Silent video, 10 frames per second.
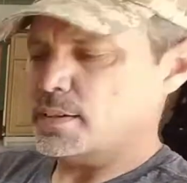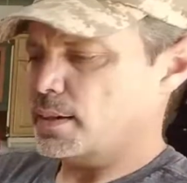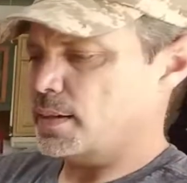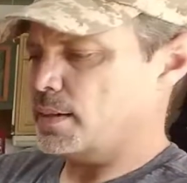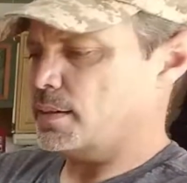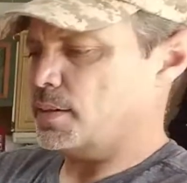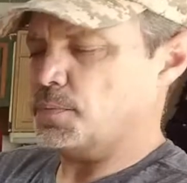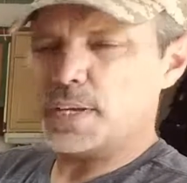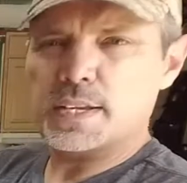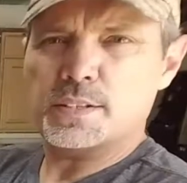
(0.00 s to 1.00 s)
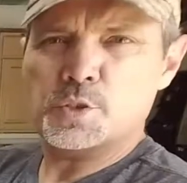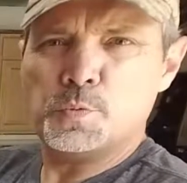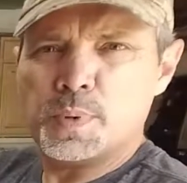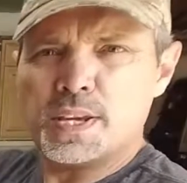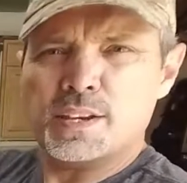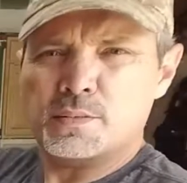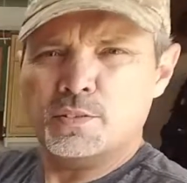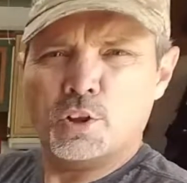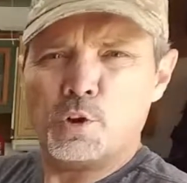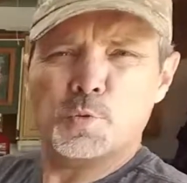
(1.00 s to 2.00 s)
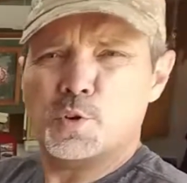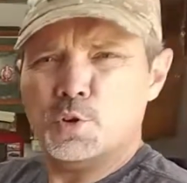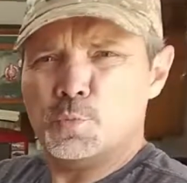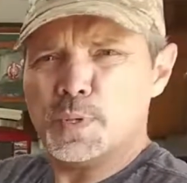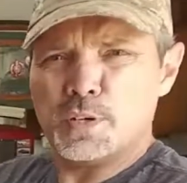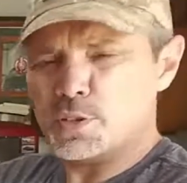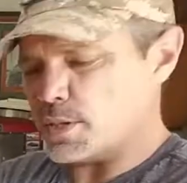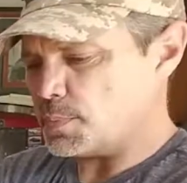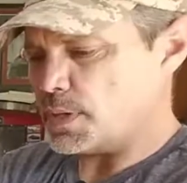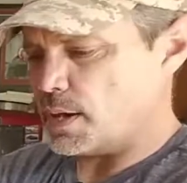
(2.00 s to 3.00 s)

And if they get too big and gloopy or something,